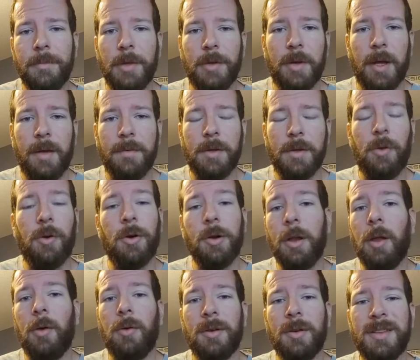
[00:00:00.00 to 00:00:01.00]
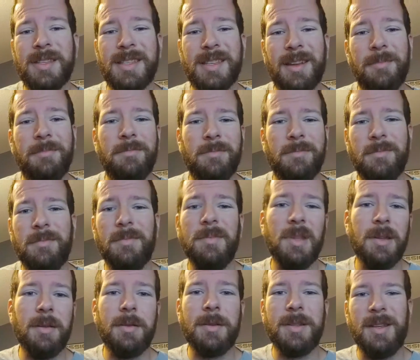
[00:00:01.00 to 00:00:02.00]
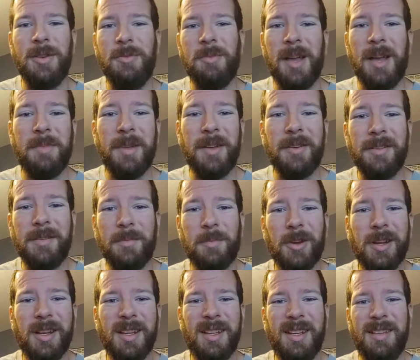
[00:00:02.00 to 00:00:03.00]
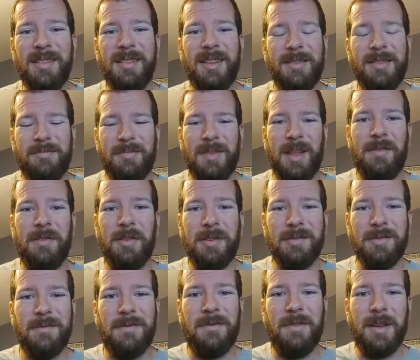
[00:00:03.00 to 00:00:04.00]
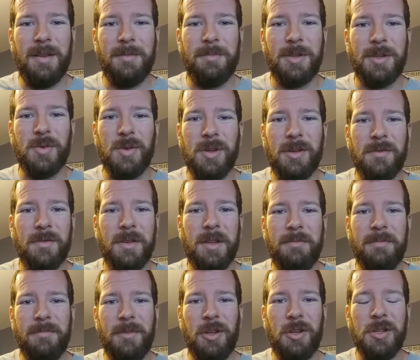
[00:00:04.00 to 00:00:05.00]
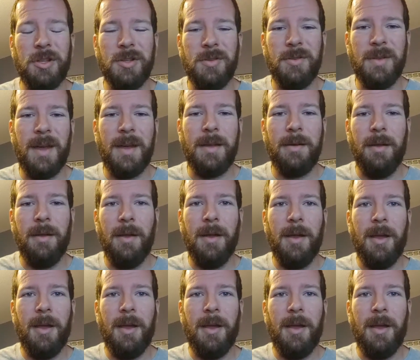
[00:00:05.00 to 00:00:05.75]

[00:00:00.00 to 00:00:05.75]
You would have to, or some you might be able to bring it in, and if you can fit it between your feet, you could do that.